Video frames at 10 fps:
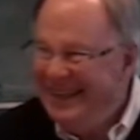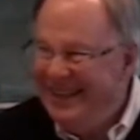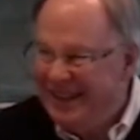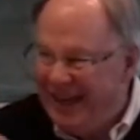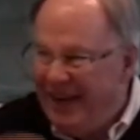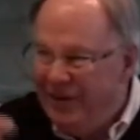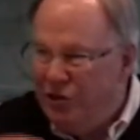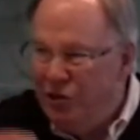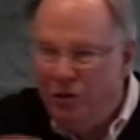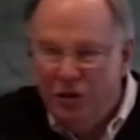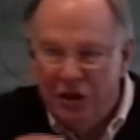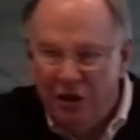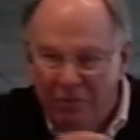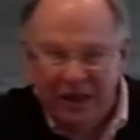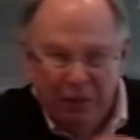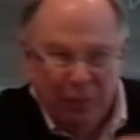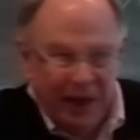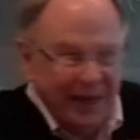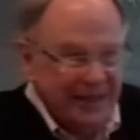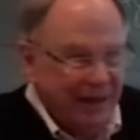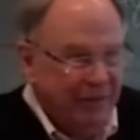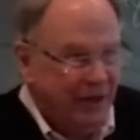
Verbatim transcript: The scalars you're using to multiply some